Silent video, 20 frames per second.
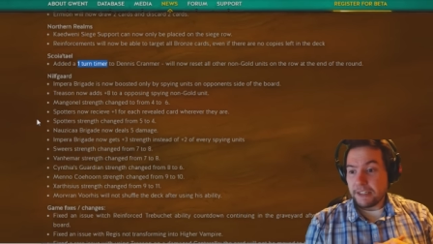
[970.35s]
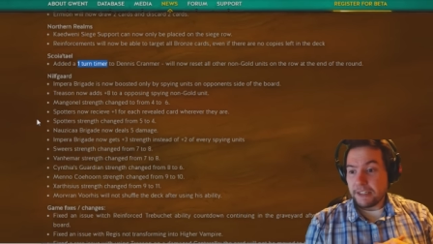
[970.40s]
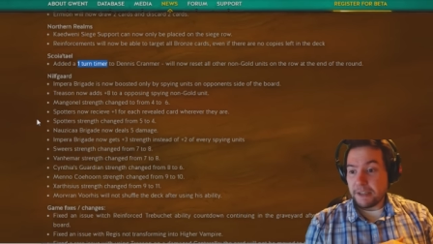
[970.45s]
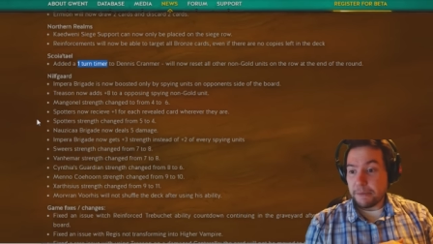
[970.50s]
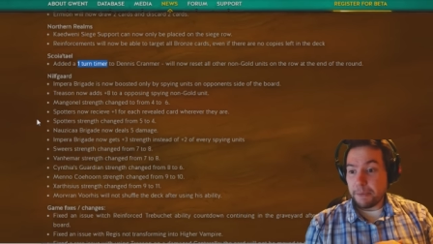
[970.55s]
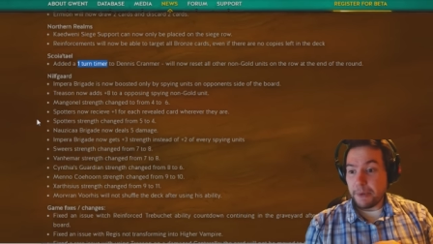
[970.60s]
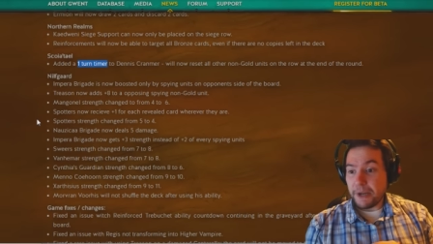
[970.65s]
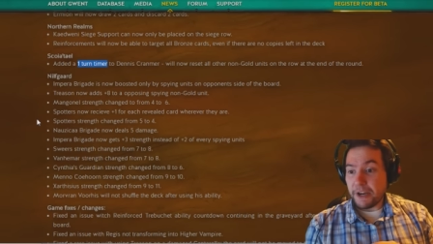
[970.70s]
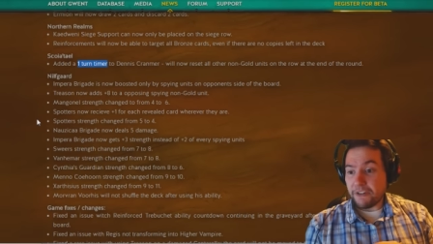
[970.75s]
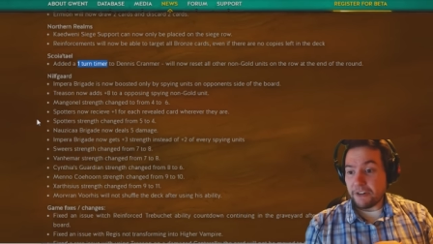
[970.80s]

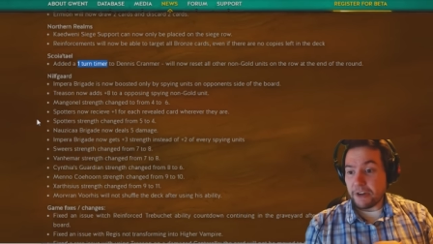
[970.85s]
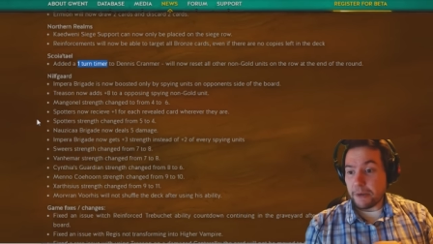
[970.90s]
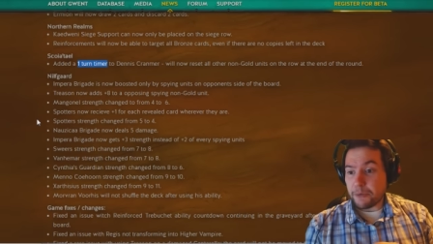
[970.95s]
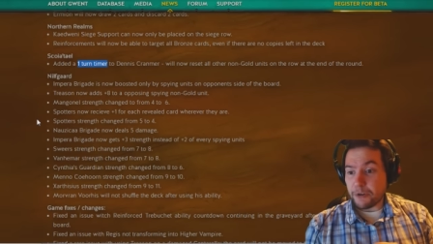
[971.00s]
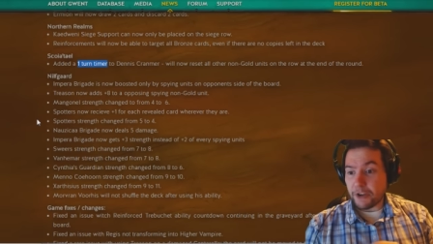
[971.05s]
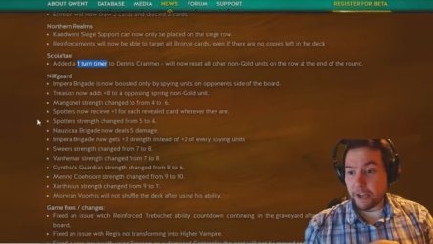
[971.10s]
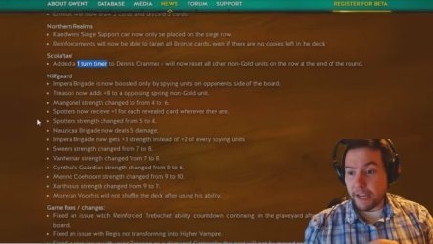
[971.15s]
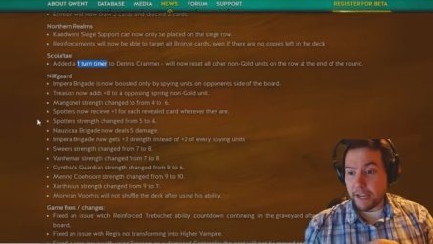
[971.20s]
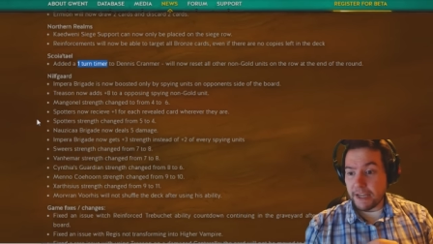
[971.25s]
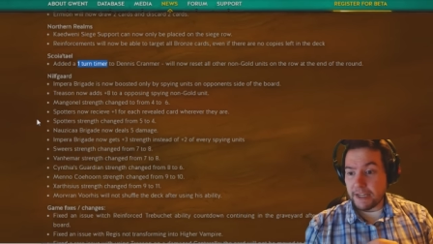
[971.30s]
Imperial
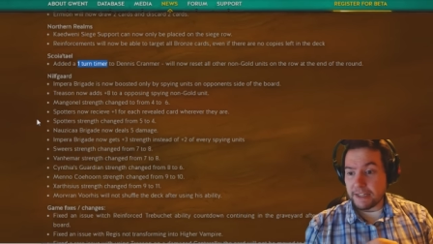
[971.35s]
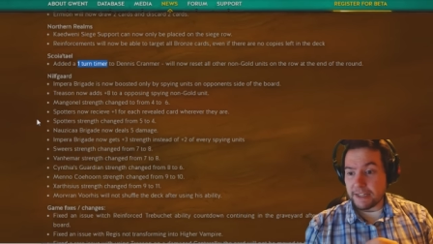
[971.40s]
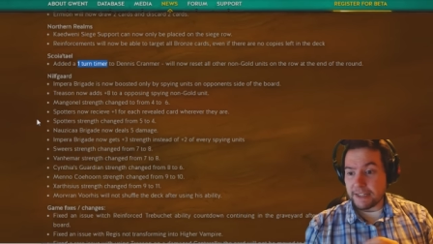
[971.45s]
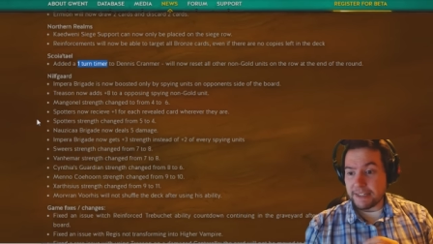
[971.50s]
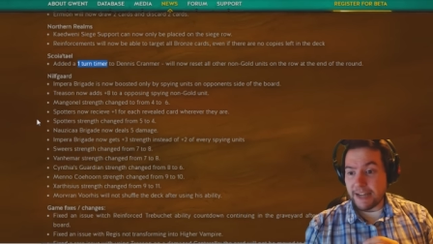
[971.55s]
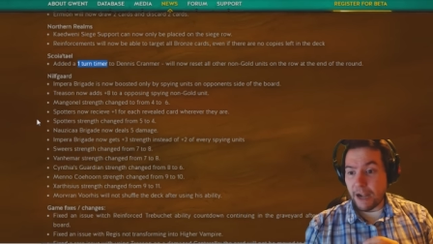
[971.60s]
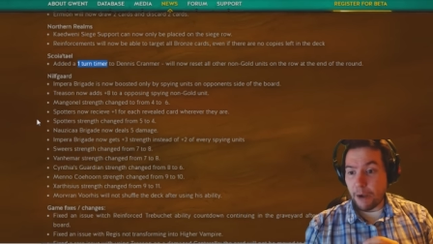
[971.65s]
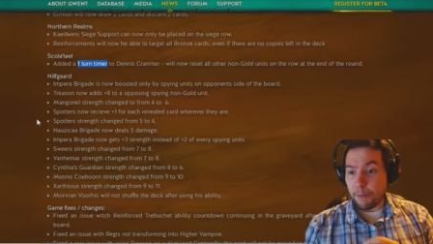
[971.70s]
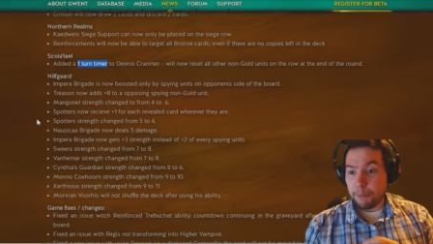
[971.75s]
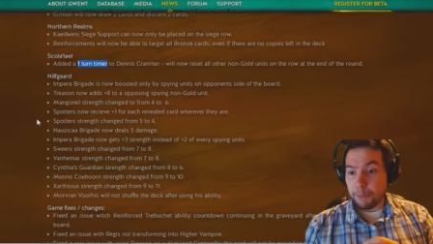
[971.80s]
Brigade is
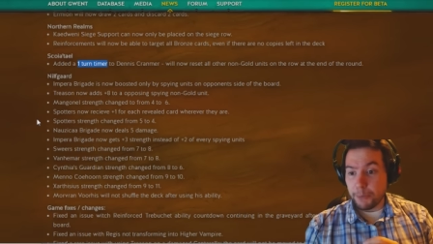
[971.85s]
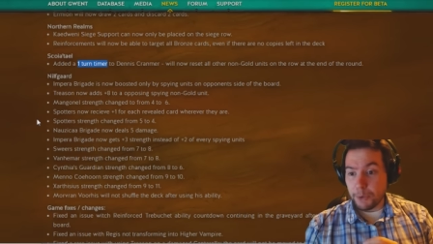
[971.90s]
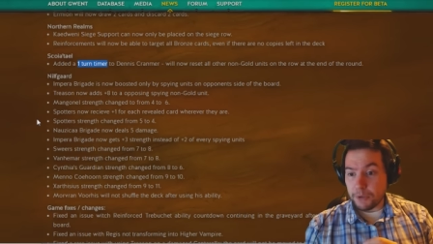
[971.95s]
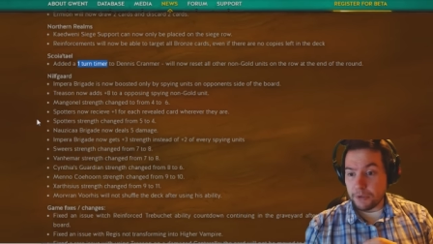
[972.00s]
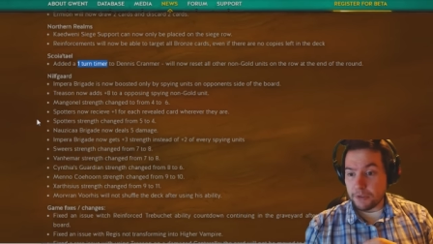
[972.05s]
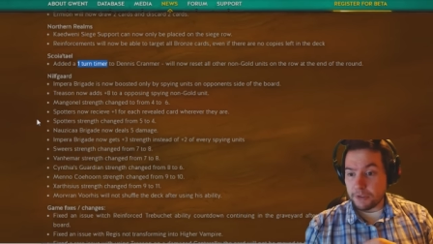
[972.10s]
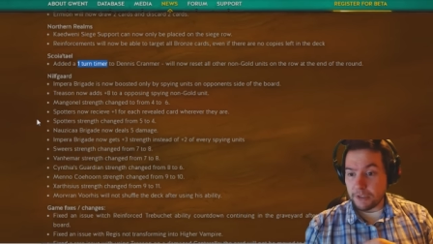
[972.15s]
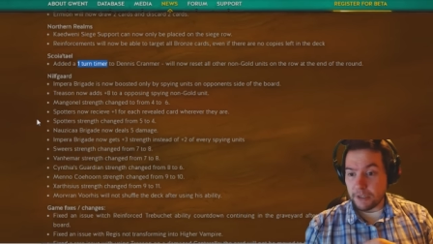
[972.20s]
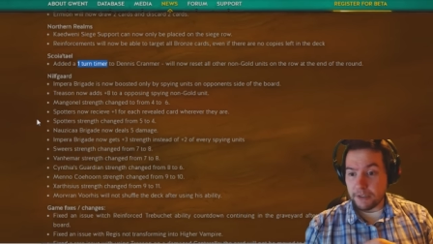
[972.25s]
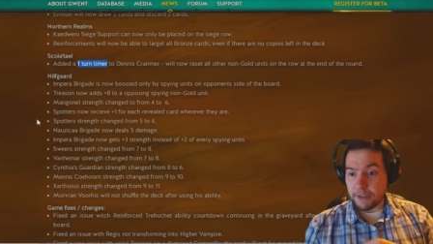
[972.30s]
now
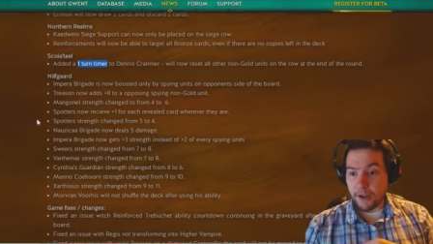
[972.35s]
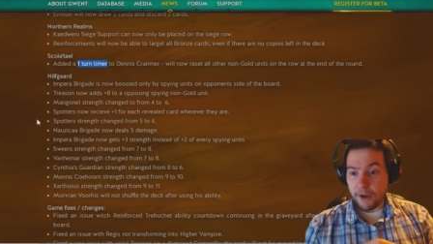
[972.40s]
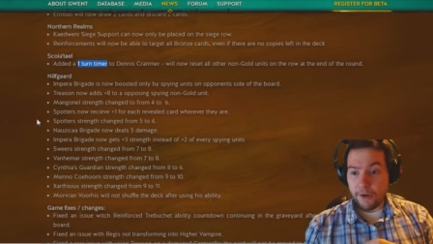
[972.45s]
boosted